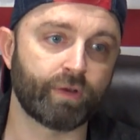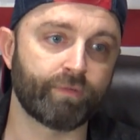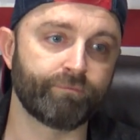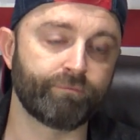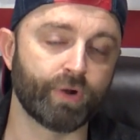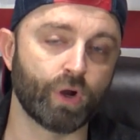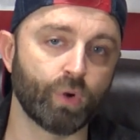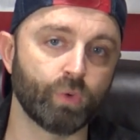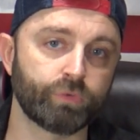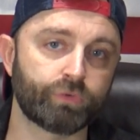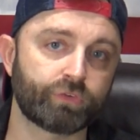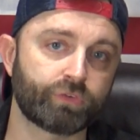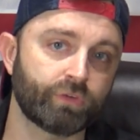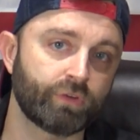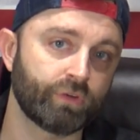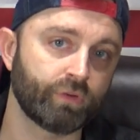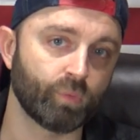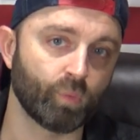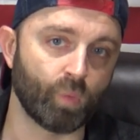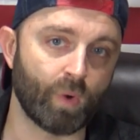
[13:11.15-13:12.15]
votes
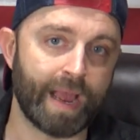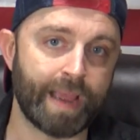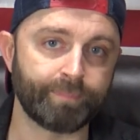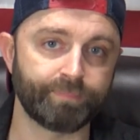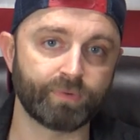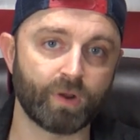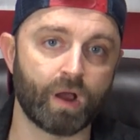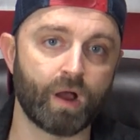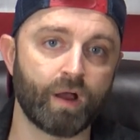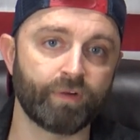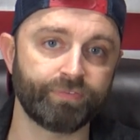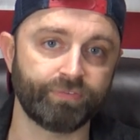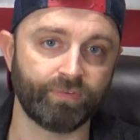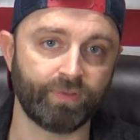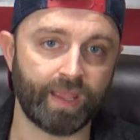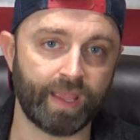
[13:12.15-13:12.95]
wiped off,